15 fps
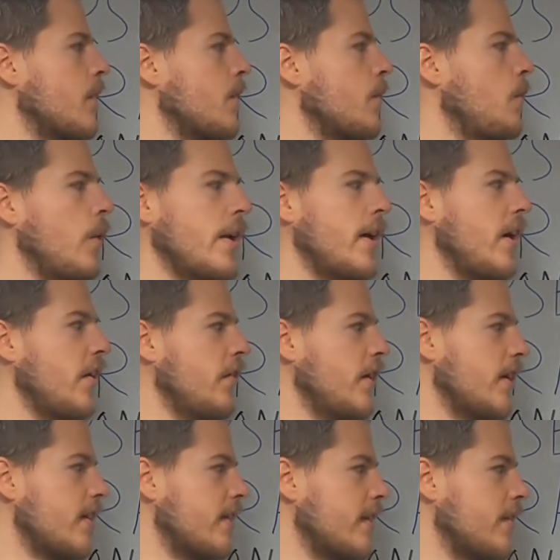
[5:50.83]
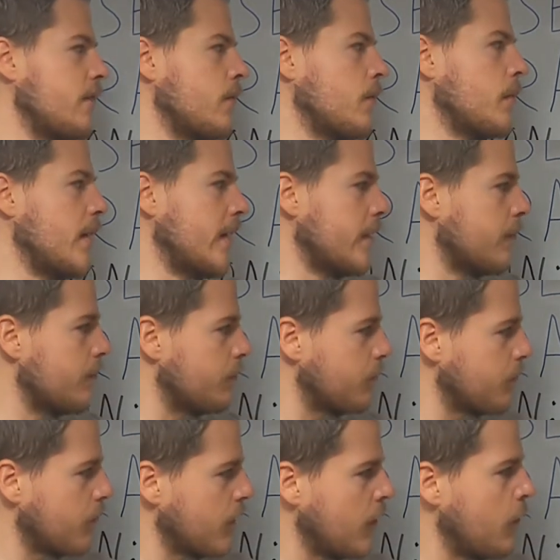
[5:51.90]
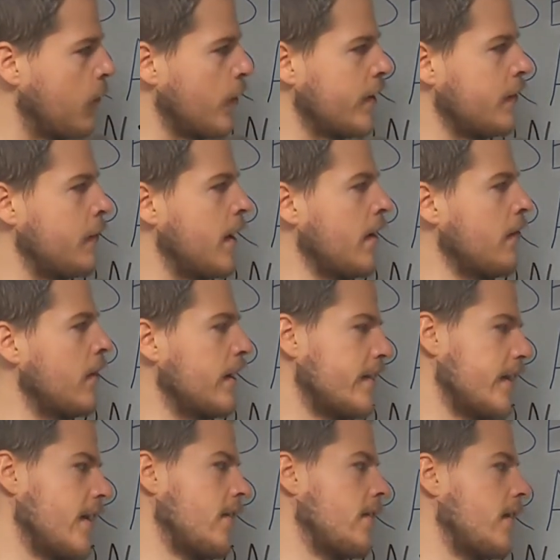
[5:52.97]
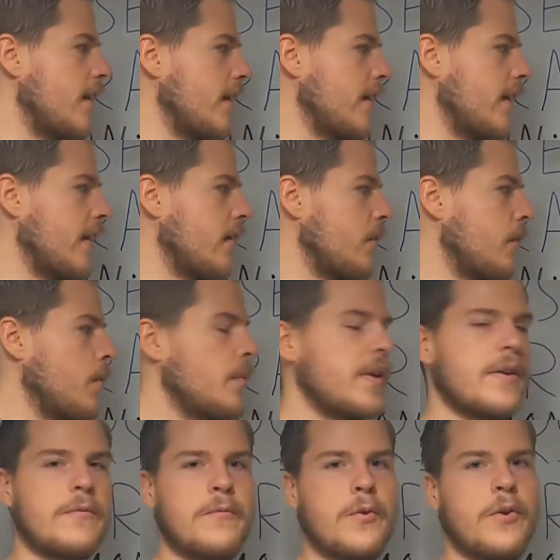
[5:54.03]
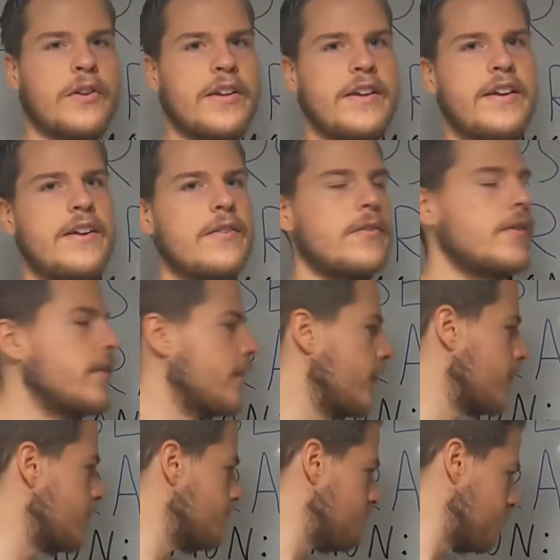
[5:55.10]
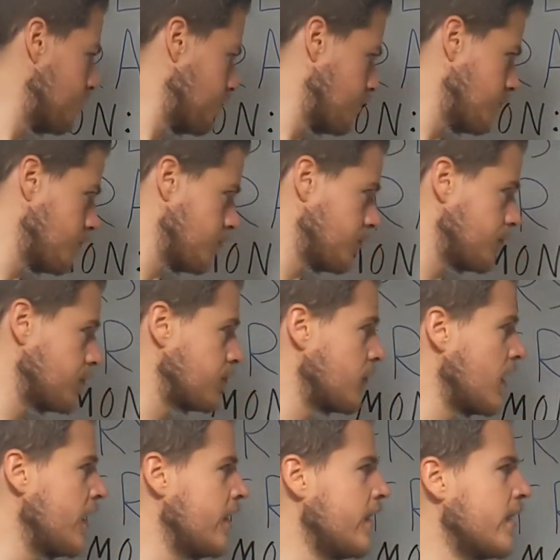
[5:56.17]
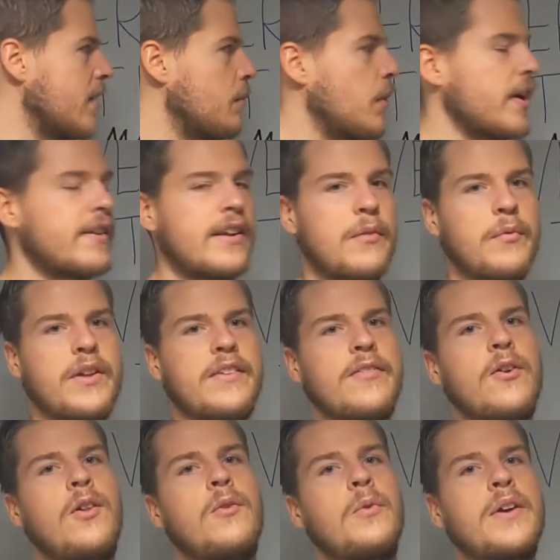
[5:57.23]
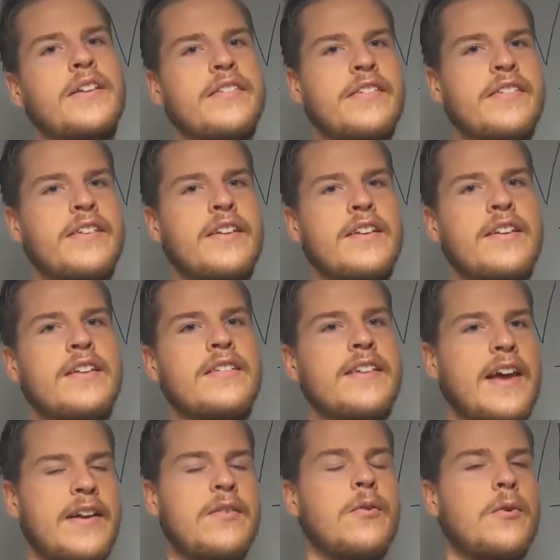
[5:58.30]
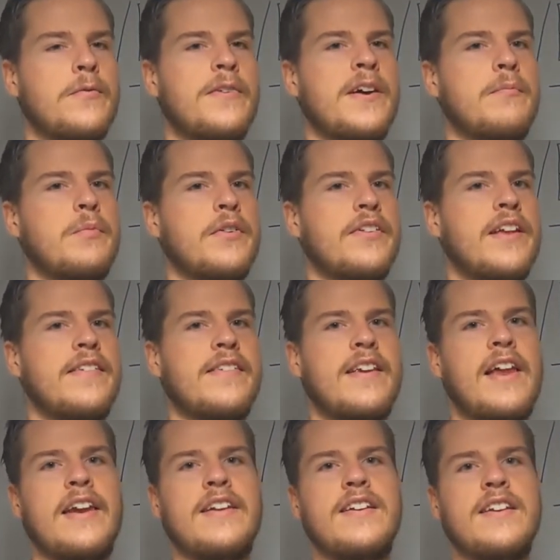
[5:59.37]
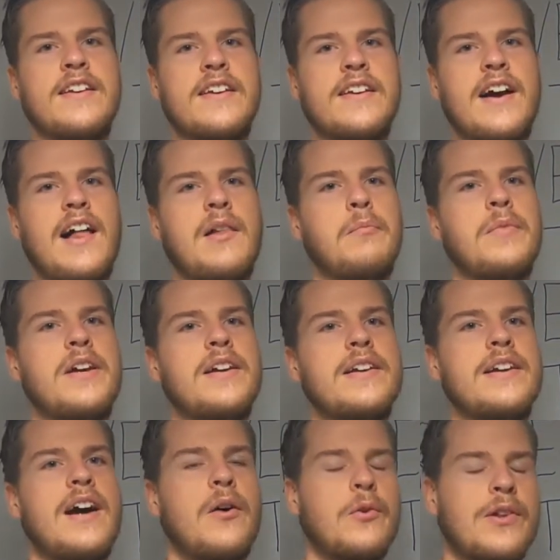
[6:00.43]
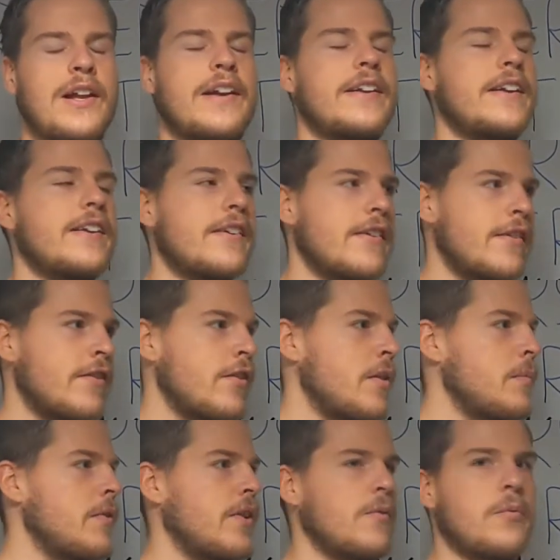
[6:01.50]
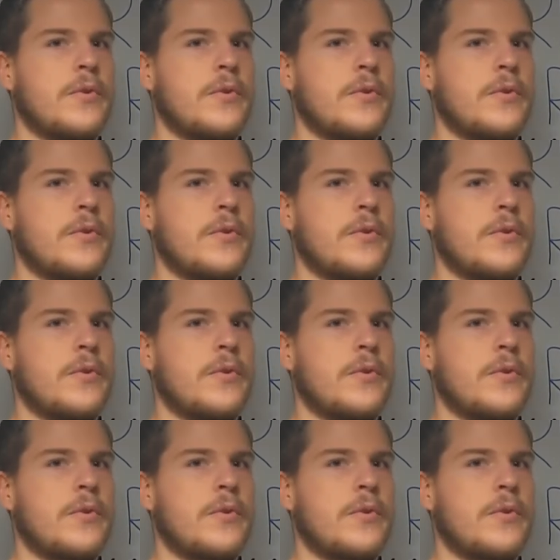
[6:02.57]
100, it would be 45 right here, and then it would be 40 here. So the breakdown is always 10 or 5%, and I'll be outlining in the description